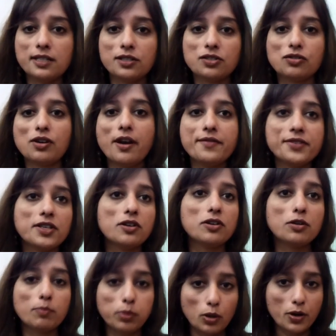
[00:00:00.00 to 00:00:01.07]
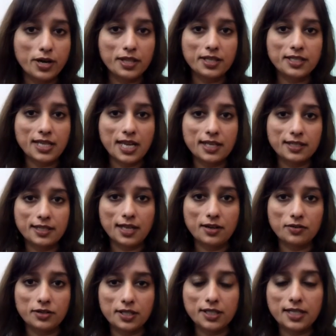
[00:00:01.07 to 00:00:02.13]
disk drives that are deployed in the data
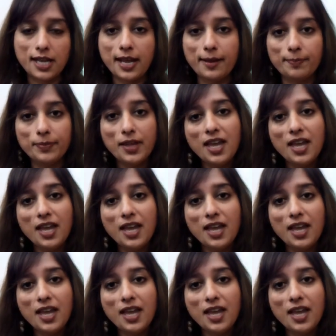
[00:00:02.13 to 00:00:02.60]
center today.